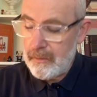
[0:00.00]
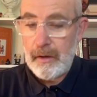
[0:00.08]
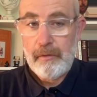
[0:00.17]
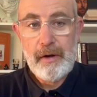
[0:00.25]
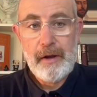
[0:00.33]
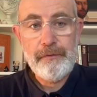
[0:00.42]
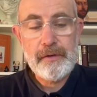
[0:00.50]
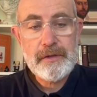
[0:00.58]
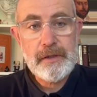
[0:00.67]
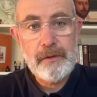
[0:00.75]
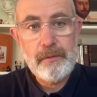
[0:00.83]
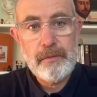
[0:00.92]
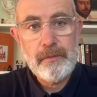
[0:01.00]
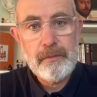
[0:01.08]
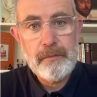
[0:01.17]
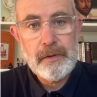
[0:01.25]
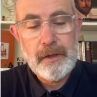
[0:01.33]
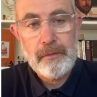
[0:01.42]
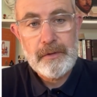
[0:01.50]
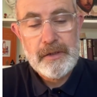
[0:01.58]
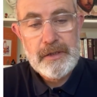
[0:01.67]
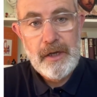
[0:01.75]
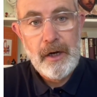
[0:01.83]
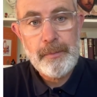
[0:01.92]
A reference to, the
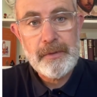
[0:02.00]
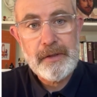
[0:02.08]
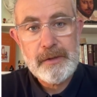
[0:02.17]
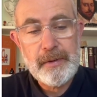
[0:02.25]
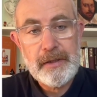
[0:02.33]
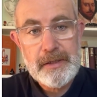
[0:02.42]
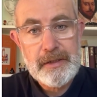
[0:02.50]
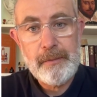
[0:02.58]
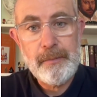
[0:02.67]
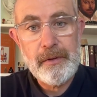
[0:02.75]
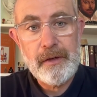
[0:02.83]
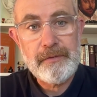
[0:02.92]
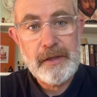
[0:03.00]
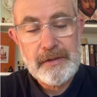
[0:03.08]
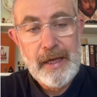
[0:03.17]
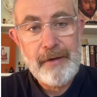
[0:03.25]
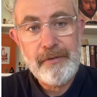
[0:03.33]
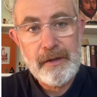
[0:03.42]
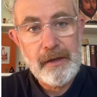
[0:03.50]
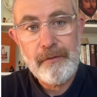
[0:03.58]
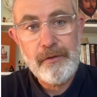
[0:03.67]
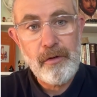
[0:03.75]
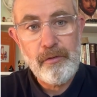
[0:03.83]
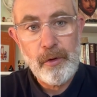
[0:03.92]
serpent as being a symbol of the devil and of
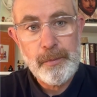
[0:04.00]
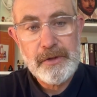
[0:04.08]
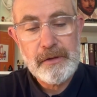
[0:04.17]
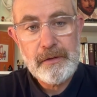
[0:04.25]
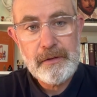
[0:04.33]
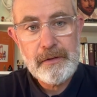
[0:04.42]
corruption,